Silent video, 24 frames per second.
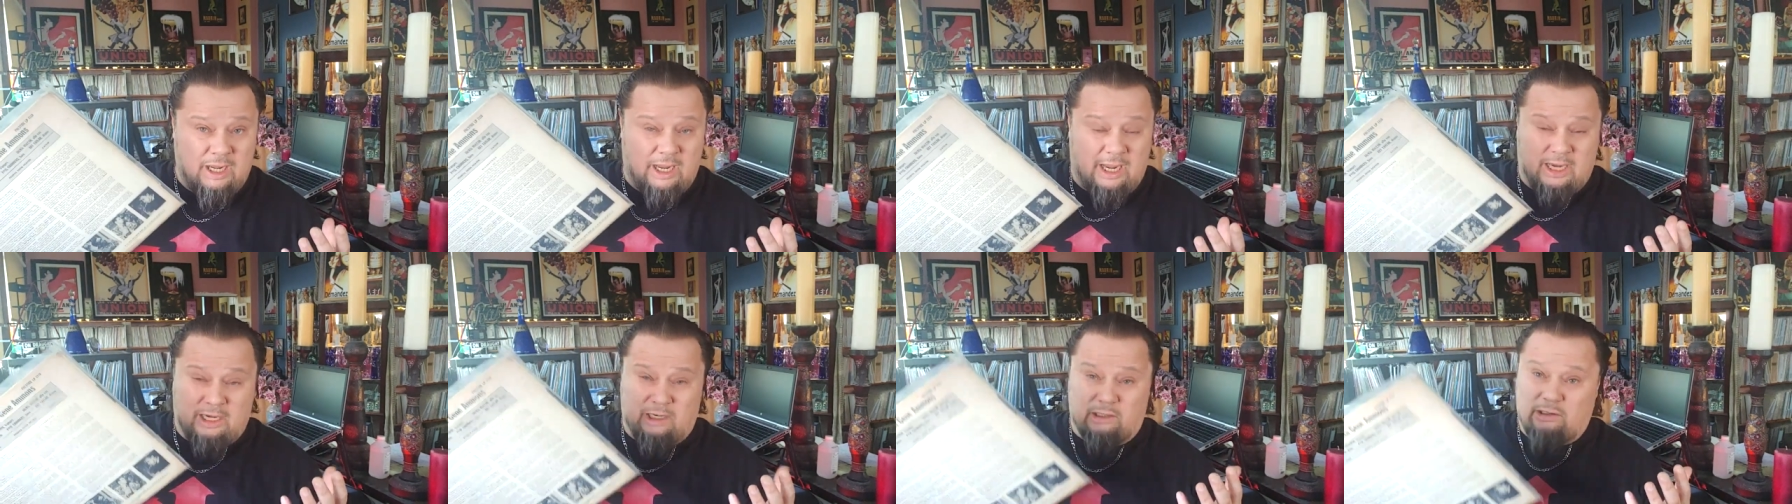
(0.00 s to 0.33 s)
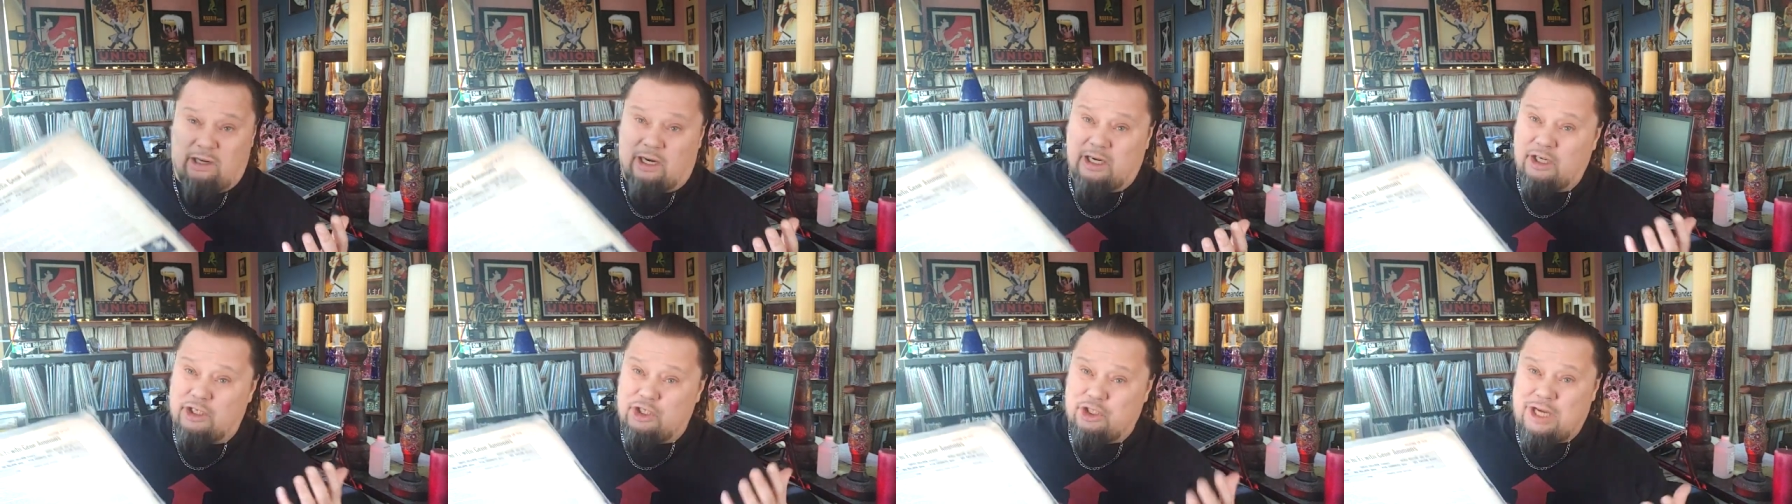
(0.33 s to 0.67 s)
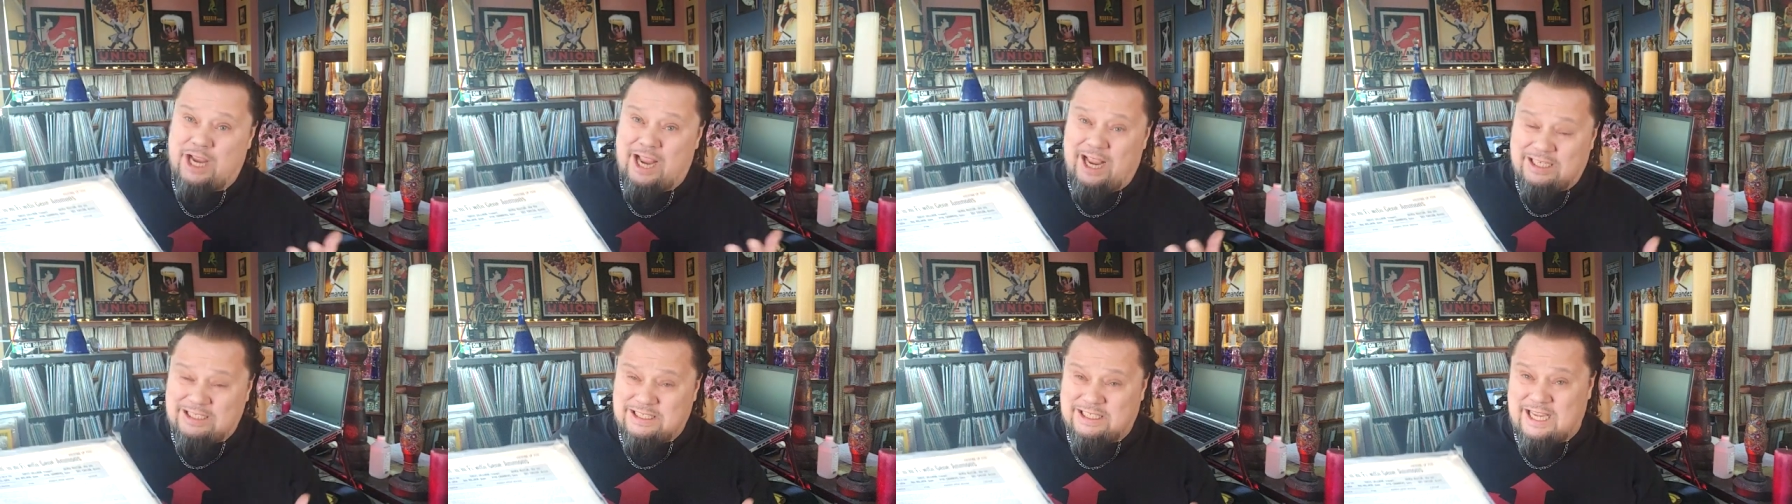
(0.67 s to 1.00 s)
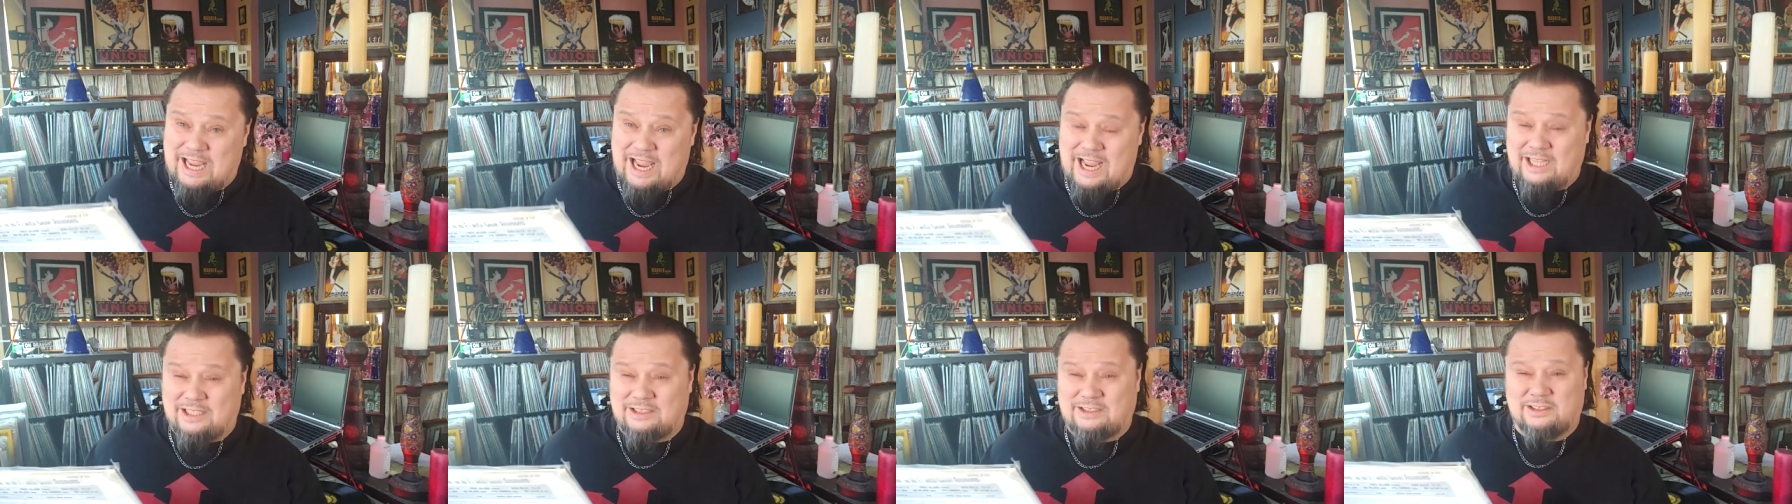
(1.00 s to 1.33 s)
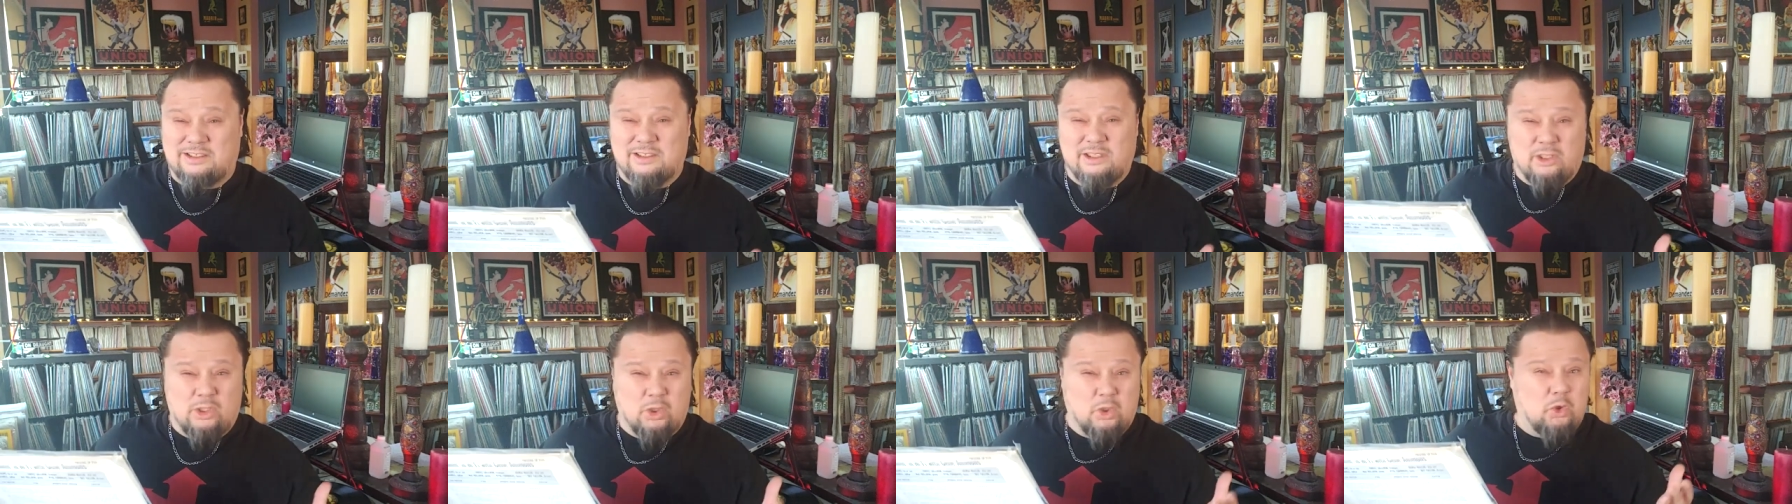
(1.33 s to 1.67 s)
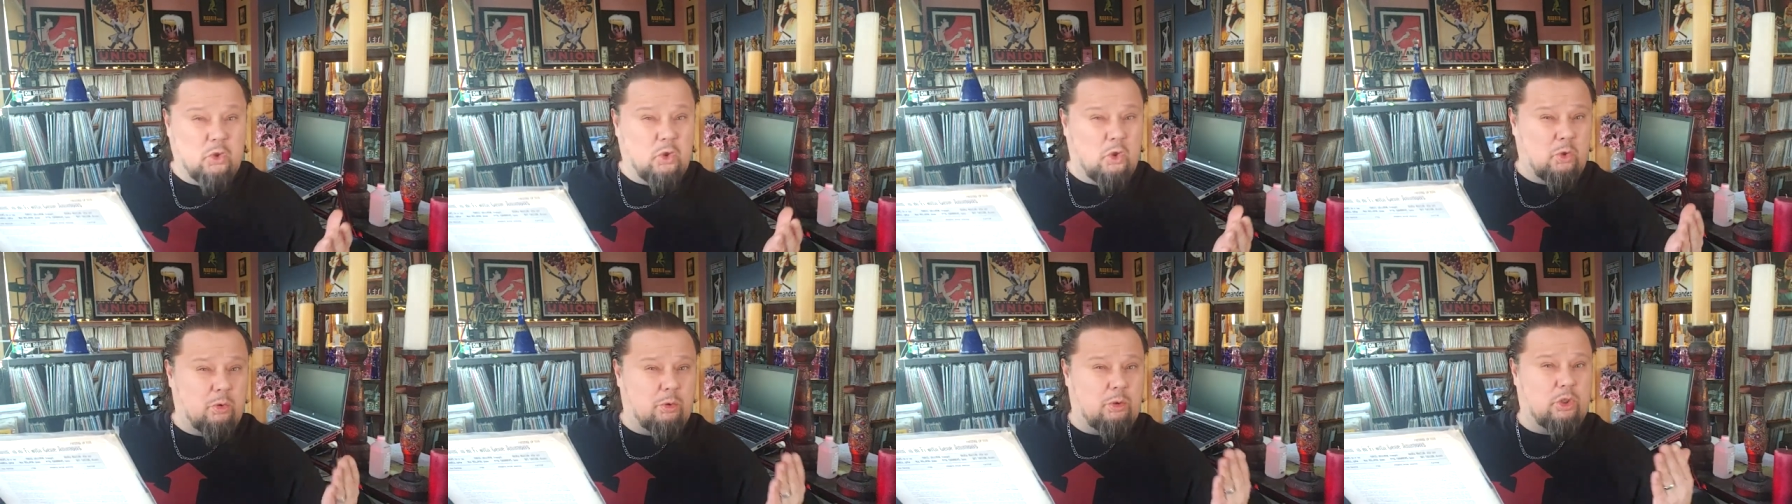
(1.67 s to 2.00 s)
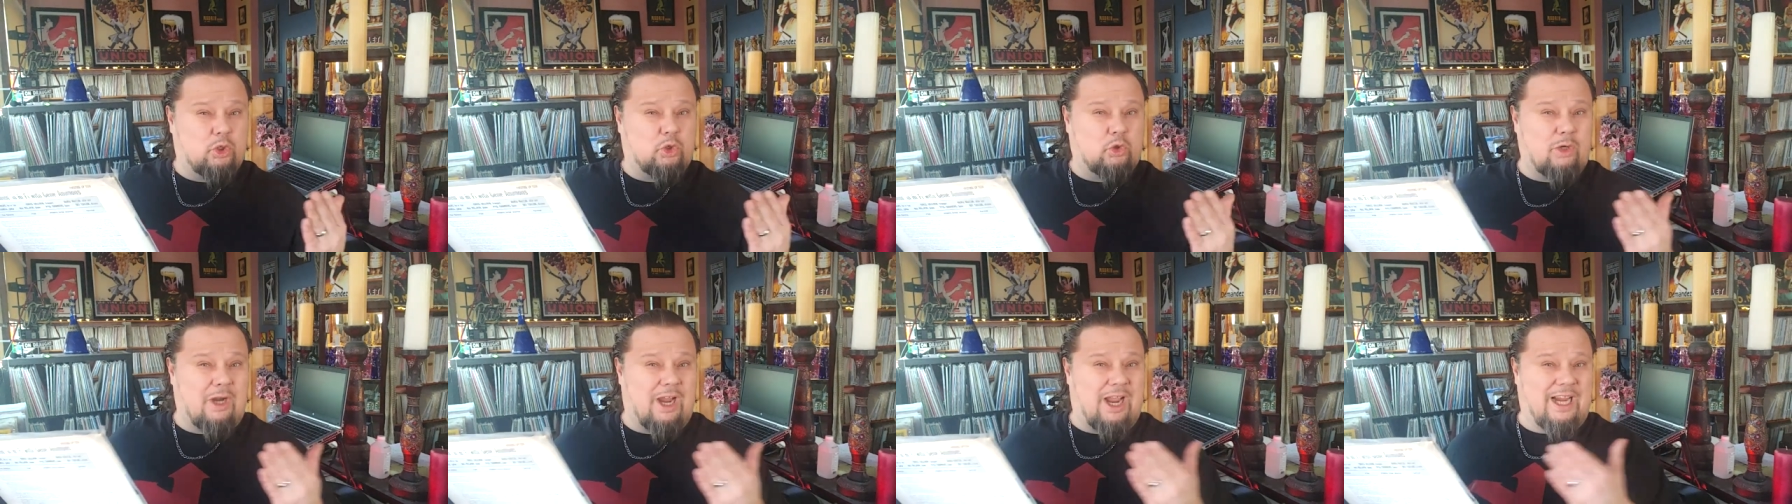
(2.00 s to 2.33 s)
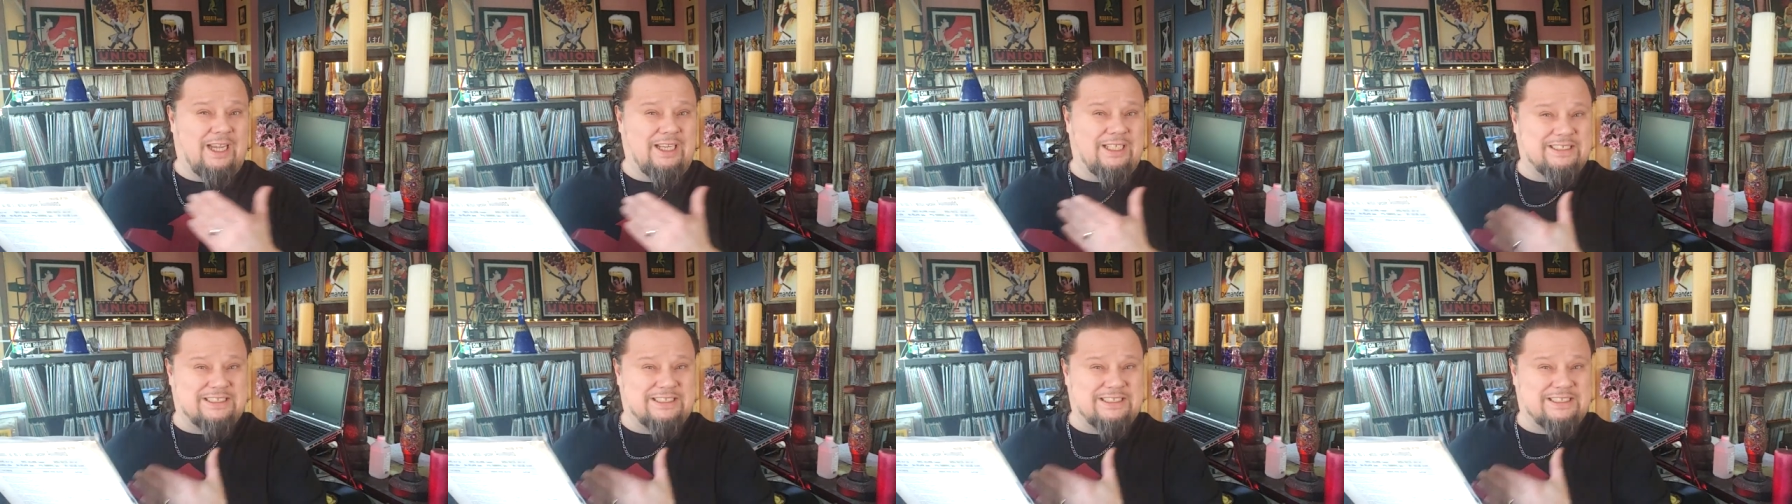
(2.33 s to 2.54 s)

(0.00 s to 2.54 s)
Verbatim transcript: And a lot of jazz cats who were trying